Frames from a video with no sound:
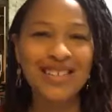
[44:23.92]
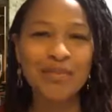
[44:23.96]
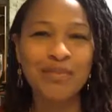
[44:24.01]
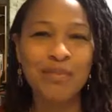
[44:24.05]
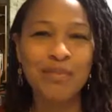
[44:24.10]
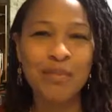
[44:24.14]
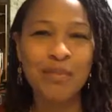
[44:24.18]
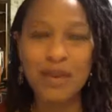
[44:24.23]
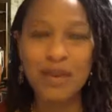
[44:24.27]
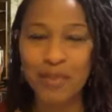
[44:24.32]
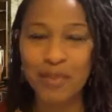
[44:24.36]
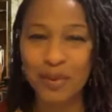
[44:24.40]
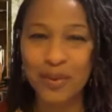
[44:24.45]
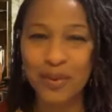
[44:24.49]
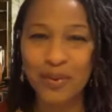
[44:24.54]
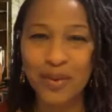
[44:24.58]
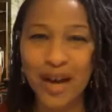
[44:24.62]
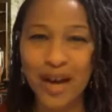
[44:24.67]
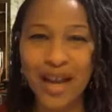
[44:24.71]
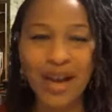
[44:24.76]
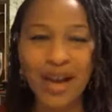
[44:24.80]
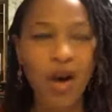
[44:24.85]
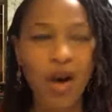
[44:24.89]
people,
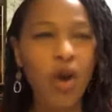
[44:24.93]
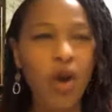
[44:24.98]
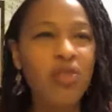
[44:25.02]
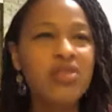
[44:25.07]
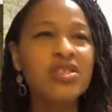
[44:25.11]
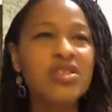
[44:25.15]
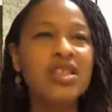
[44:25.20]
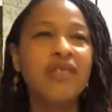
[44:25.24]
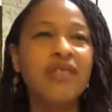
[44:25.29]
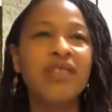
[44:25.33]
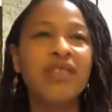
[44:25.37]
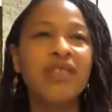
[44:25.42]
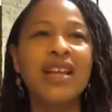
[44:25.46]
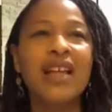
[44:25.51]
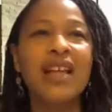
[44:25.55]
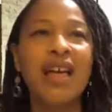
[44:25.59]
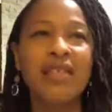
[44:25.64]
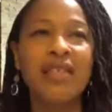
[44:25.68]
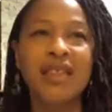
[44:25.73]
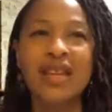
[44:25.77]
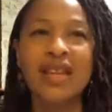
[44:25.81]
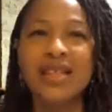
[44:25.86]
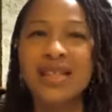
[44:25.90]
right? All those different
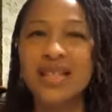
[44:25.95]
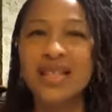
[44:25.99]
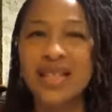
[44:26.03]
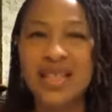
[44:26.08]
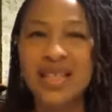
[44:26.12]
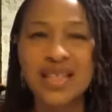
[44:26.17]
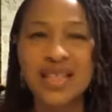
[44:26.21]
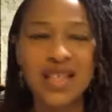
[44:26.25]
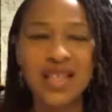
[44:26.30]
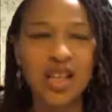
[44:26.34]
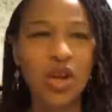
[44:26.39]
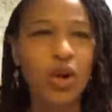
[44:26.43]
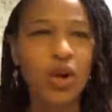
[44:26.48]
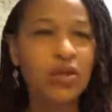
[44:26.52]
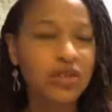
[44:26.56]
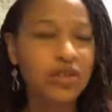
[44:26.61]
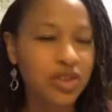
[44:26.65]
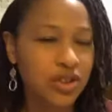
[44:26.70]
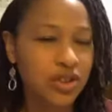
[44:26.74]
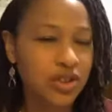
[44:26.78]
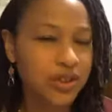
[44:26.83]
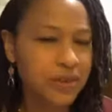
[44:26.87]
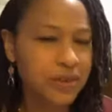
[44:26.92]
ethnicities and
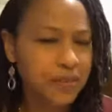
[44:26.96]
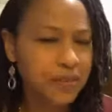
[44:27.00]
cultures.